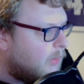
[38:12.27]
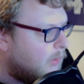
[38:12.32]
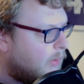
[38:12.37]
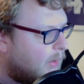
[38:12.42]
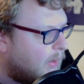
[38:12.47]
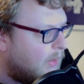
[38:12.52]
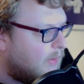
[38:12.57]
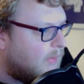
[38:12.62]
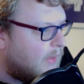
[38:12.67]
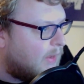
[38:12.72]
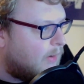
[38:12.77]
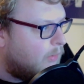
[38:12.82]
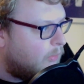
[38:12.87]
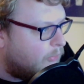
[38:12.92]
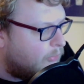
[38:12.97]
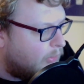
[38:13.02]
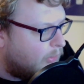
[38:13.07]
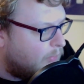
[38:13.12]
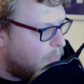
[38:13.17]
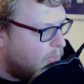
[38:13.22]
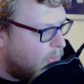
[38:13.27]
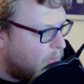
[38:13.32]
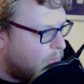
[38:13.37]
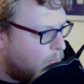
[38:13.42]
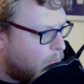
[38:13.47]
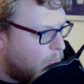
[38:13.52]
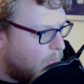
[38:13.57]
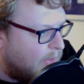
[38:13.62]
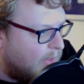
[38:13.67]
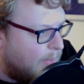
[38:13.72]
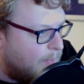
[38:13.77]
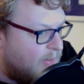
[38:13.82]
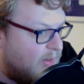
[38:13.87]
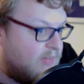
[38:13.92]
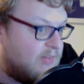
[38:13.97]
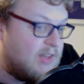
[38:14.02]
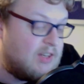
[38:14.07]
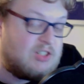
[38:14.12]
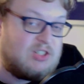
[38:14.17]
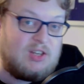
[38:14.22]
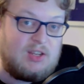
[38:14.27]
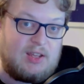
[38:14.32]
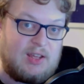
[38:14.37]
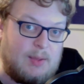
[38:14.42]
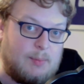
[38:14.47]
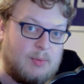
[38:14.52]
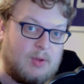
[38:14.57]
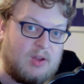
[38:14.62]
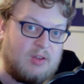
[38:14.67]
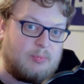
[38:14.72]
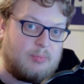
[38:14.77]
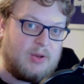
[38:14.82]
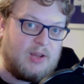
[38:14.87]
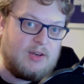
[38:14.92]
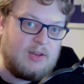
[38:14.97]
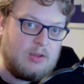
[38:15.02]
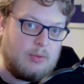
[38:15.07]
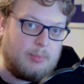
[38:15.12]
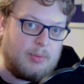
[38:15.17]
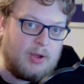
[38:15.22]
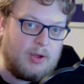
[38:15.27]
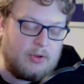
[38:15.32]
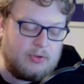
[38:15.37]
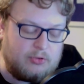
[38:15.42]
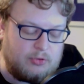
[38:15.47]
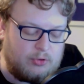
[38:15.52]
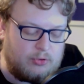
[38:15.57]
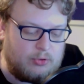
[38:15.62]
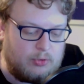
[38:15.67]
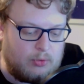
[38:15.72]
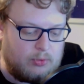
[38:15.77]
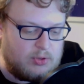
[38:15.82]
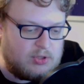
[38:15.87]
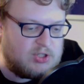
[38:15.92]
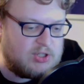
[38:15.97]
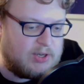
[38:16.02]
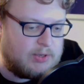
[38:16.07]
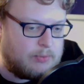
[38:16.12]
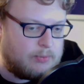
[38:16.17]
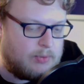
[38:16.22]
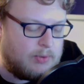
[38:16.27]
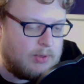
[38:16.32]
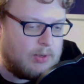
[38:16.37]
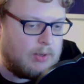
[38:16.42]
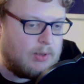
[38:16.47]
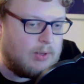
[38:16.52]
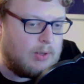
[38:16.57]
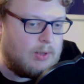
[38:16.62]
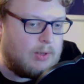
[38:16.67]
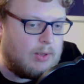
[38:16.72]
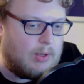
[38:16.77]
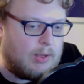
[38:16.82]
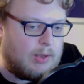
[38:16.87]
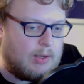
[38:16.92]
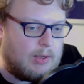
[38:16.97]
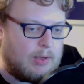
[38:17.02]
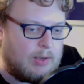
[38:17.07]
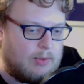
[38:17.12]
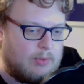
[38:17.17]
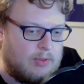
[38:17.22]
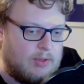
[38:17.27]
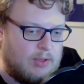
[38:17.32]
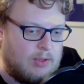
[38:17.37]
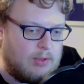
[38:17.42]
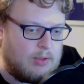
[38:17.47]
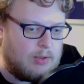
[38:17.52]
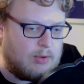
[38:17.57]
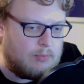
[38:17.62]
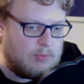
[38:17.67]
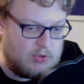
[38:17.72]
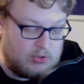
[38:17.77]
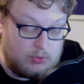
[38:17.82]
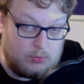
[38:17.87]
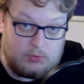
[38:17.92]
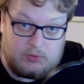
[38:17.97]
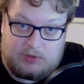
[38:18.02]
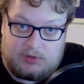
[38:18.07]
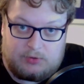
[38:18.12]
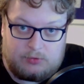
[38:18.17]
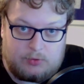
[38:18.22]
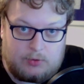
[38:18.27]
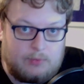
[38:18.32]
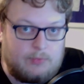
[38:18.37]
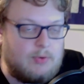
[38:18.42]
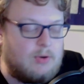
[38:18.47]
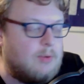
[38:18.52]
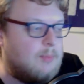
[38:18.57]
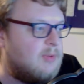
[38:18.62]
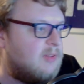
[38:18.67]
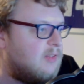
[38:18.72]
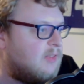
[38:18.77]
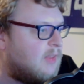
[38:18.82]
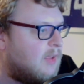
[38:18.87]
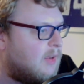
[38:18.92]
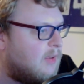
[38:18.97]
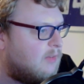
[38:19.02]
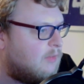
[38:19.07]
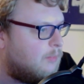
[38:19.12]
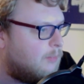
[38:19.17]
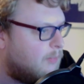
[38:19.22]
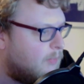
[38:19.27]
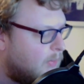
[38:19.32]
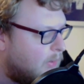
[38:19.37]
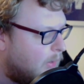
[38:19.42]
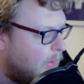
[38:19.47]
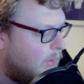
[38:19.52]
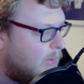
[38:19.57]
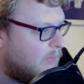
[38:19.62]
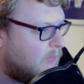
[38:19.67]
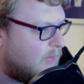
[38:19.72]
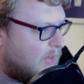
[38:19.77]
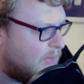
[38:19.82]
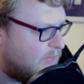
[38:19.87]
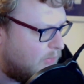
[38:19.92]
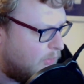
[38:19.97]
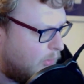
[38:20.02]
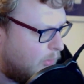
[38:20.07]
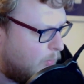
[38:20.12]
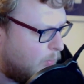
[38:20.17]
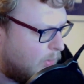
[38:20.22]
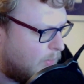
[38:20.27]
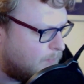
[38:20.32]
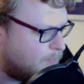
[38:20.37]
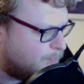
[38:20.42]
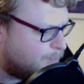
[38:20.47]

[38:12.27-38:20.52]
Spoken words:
and that looks like a really cool game, and it's actually a game that I've played in the past, just not on the channel. The original Test Drive Unlimited, that is. So that's a good one.